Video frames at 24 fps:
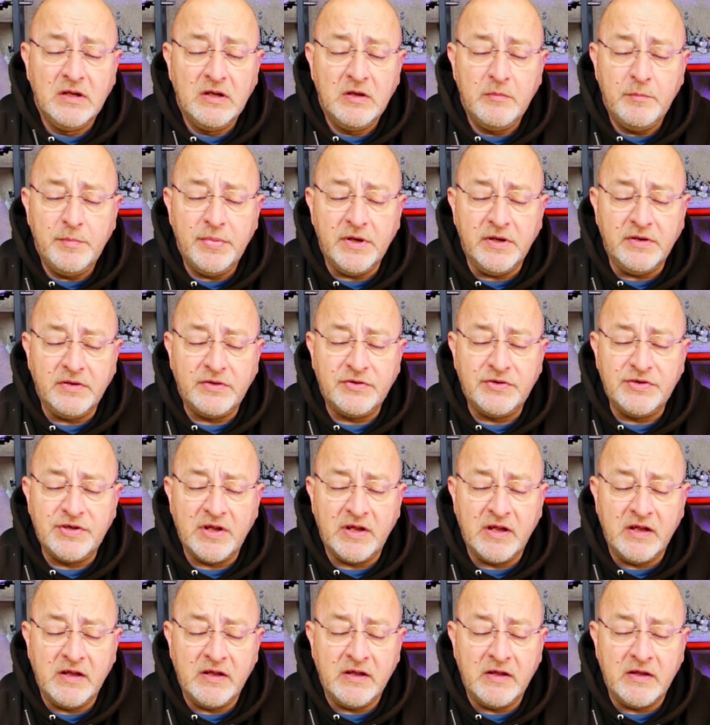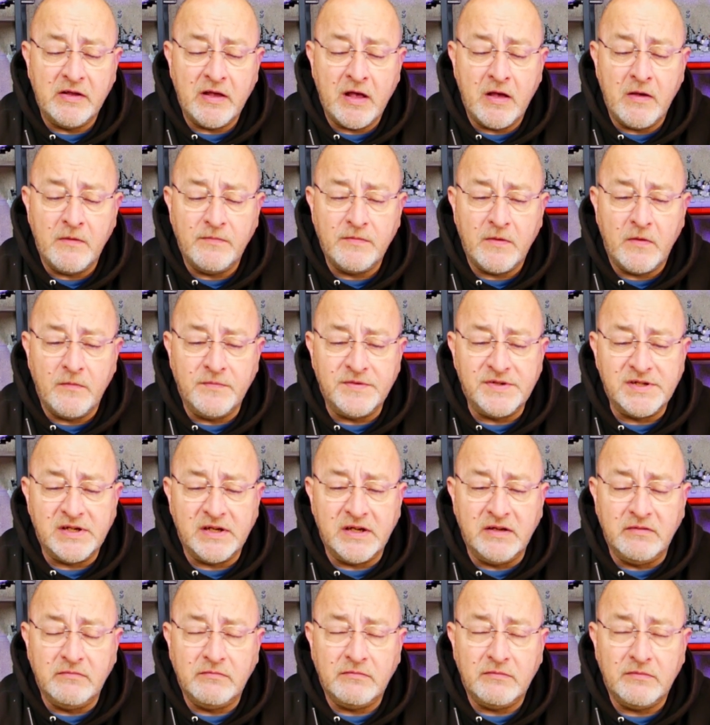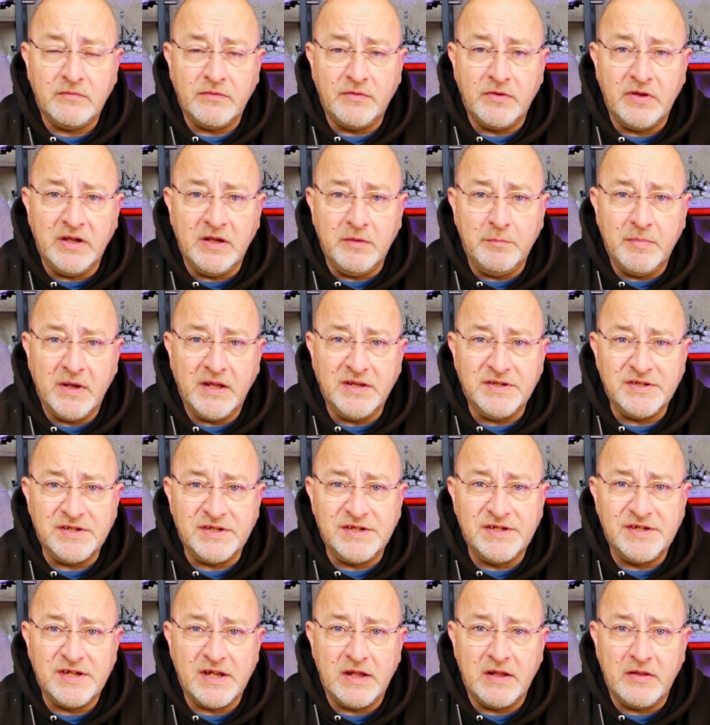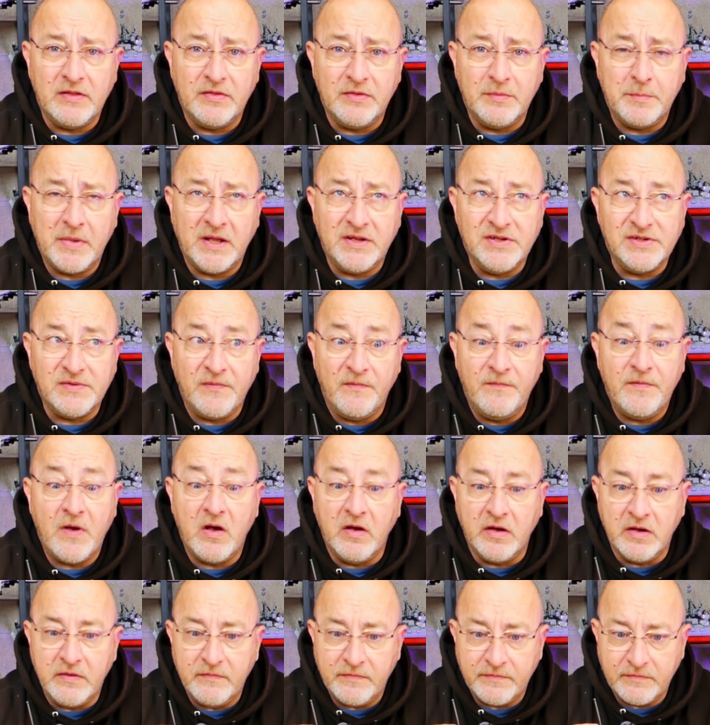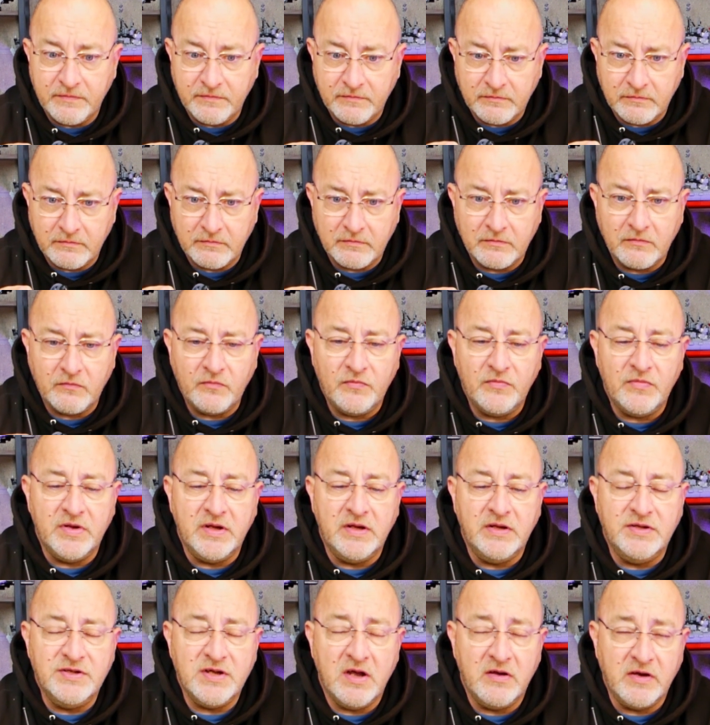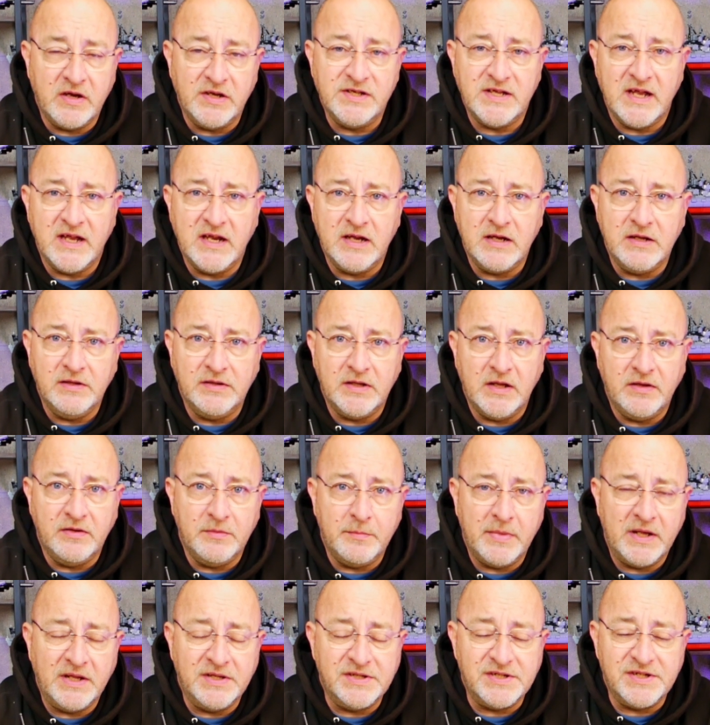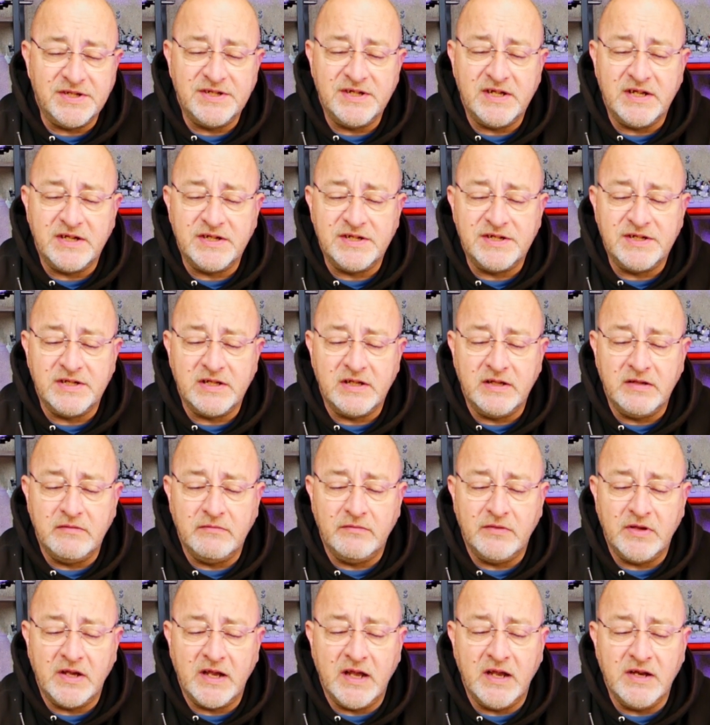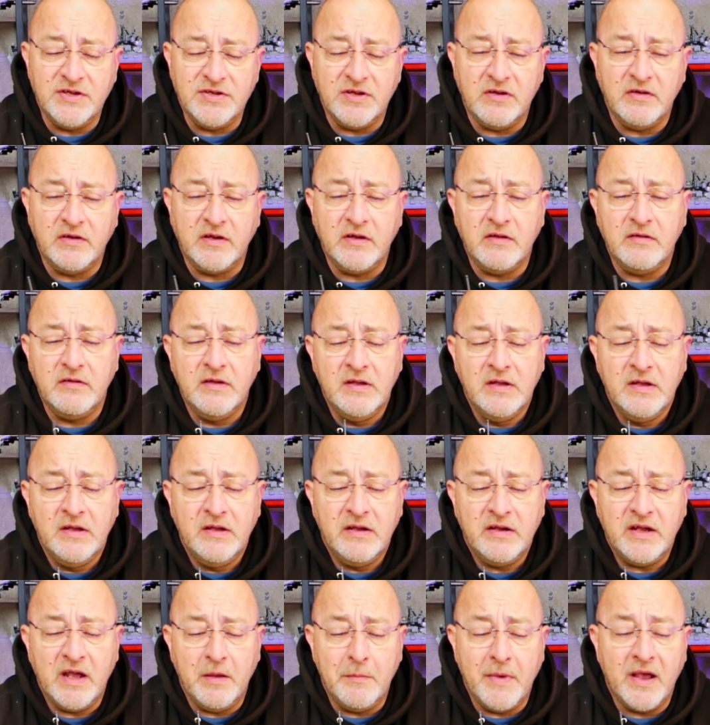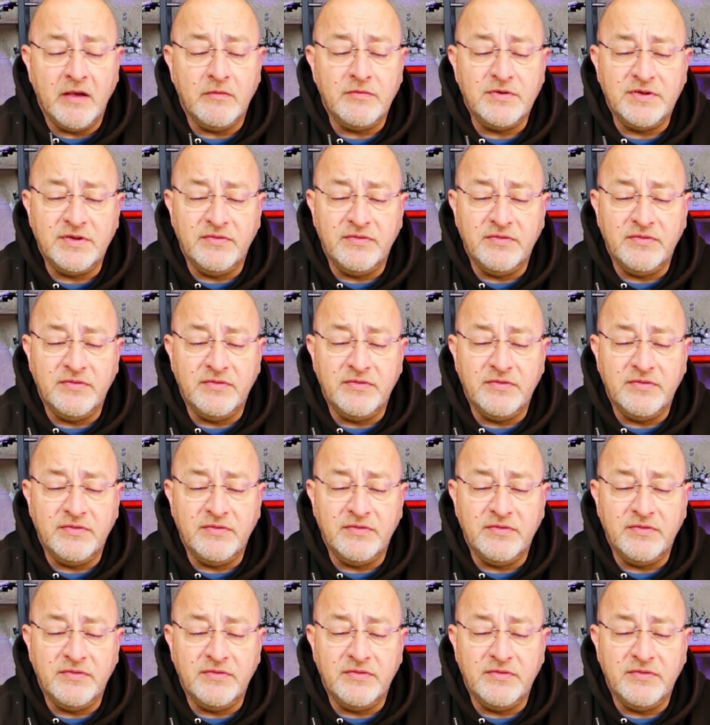but obviously the Panzer V, the Tiger tank, and then the Panzer VI, the King Tiger, came out.